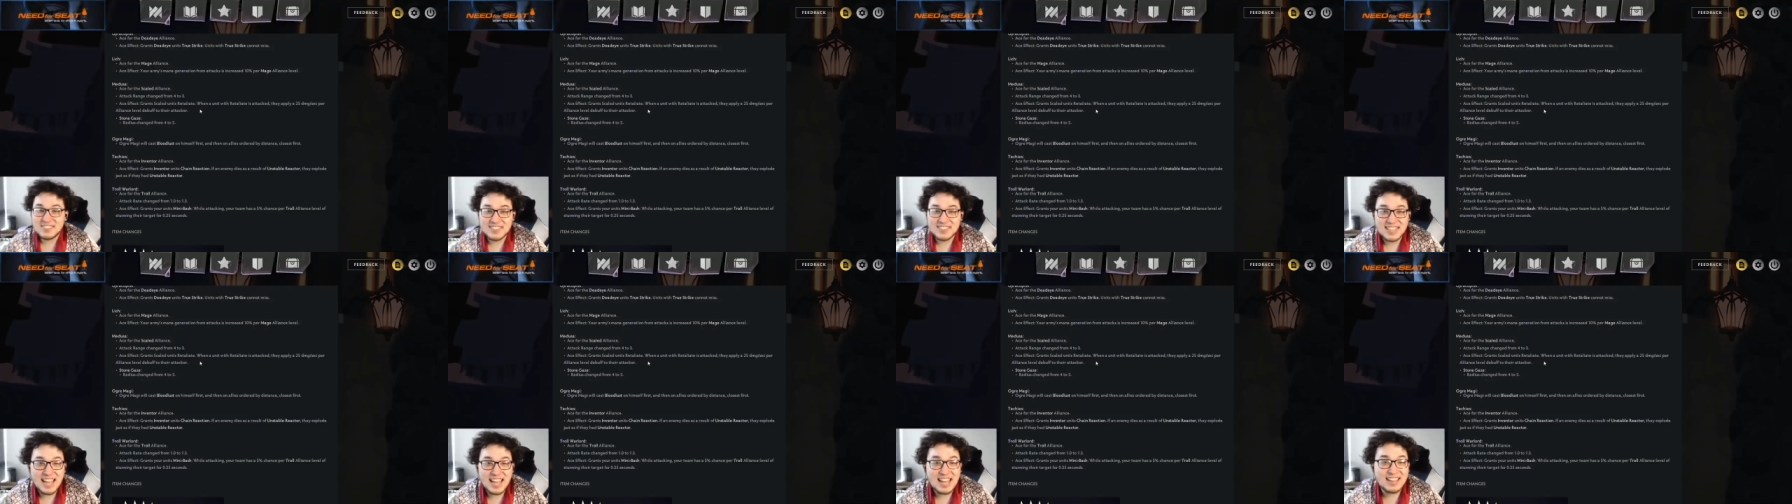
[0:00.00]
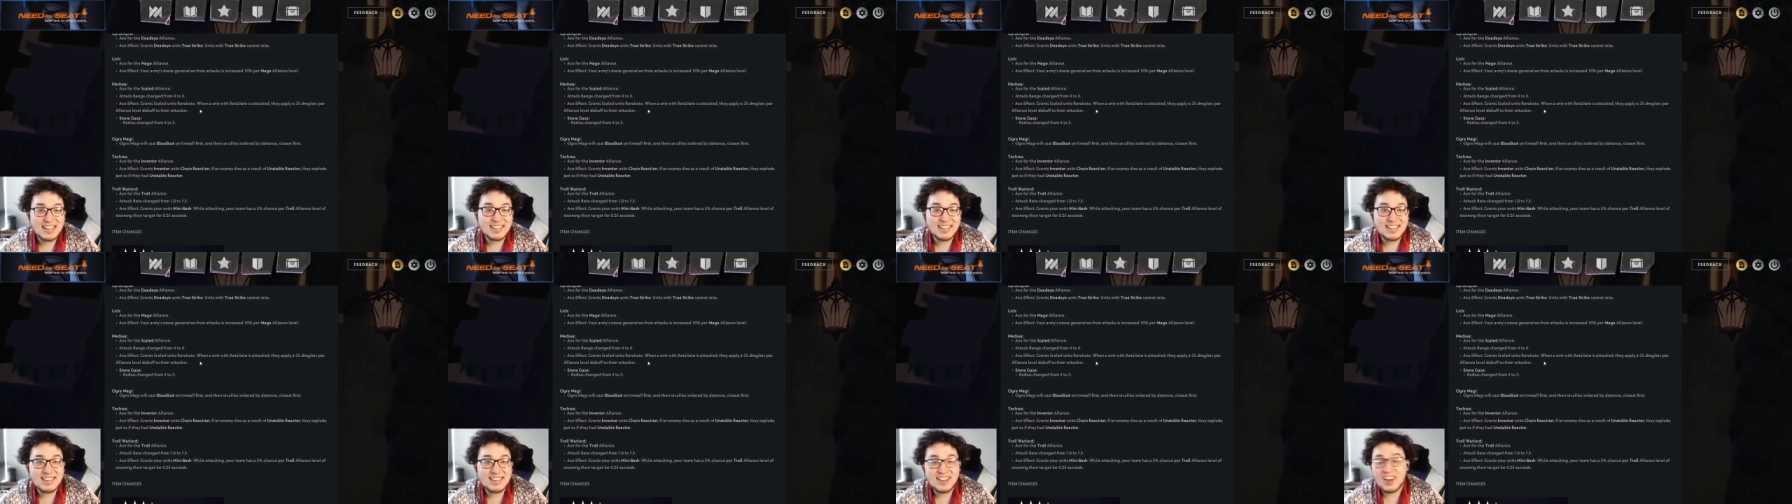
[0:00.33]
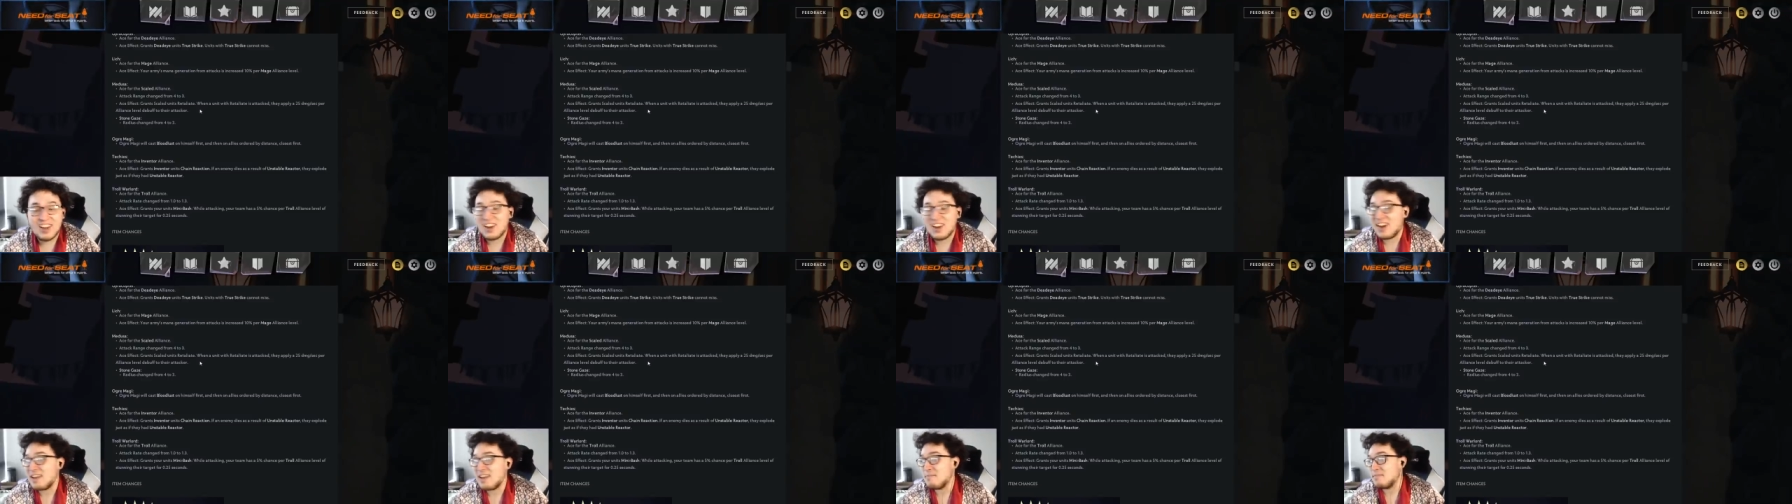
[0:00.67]
retaliate.
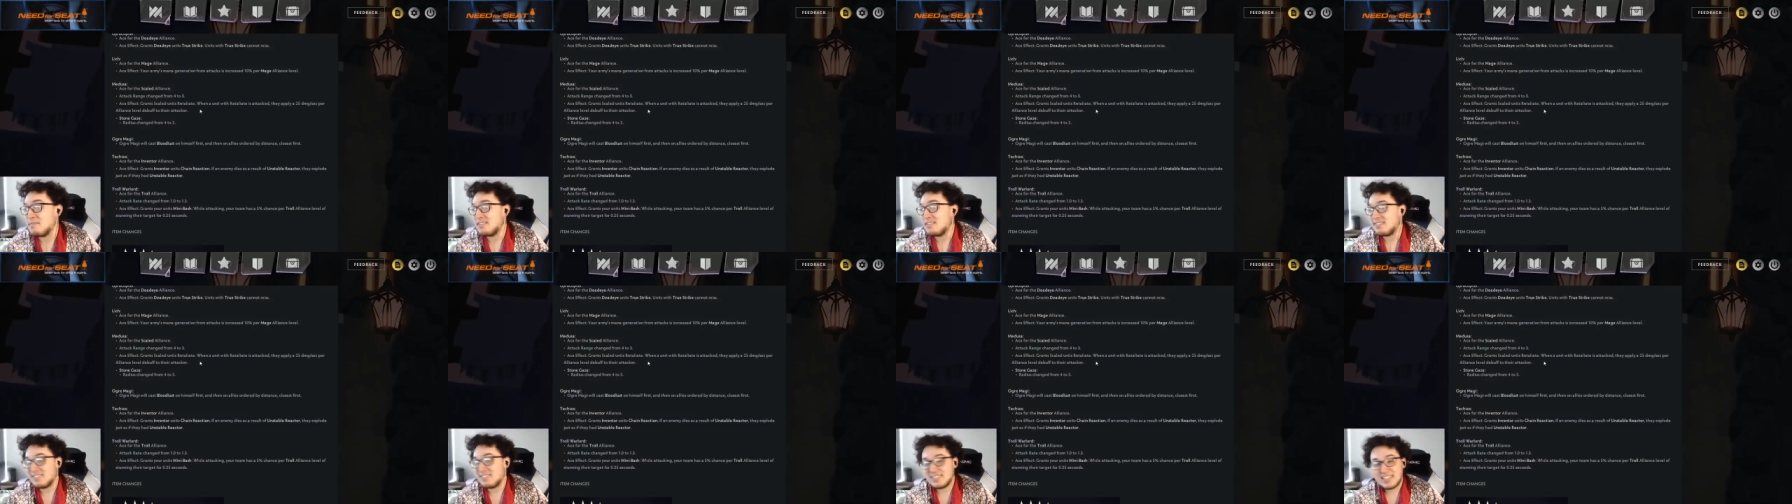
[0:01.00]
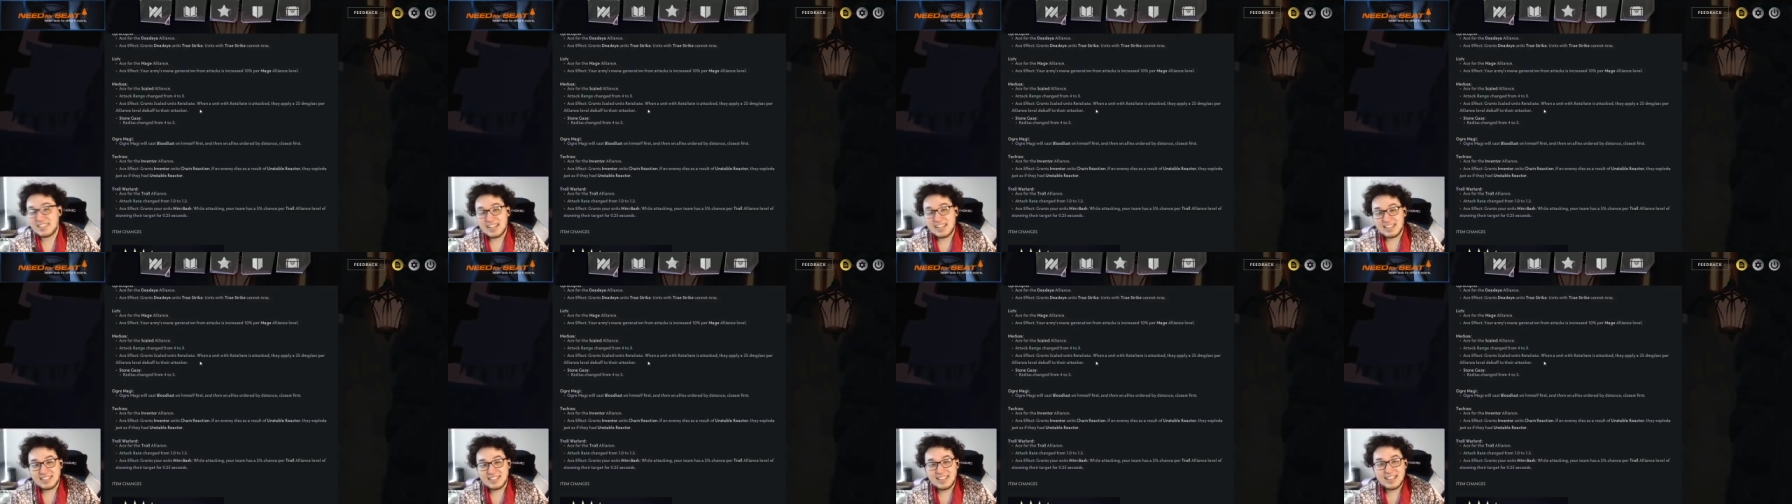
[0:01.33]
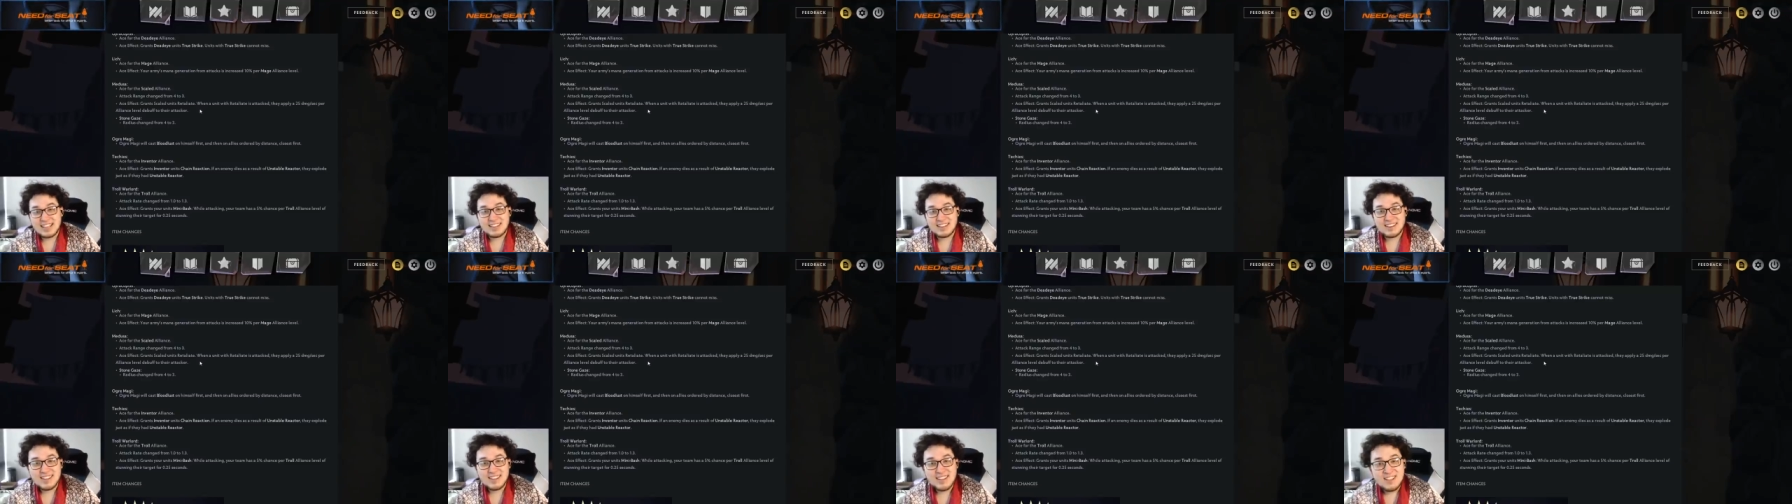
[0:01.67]
Oh, I missed
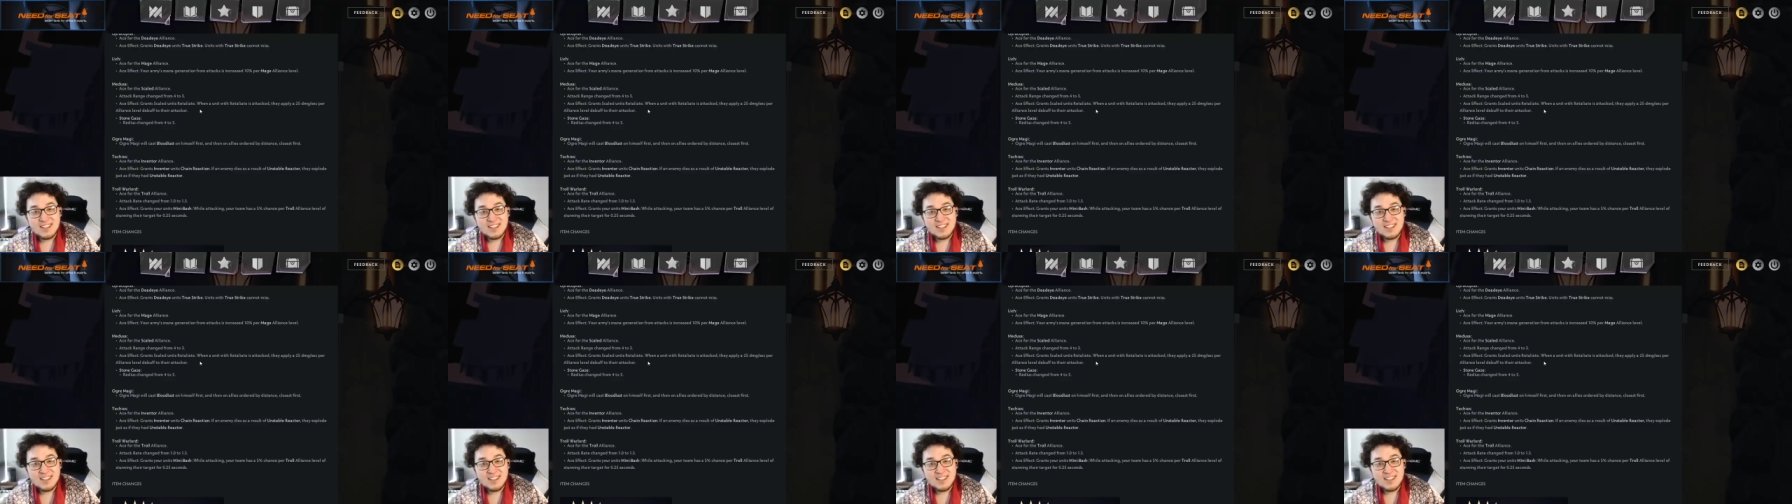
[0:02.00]
retaliate.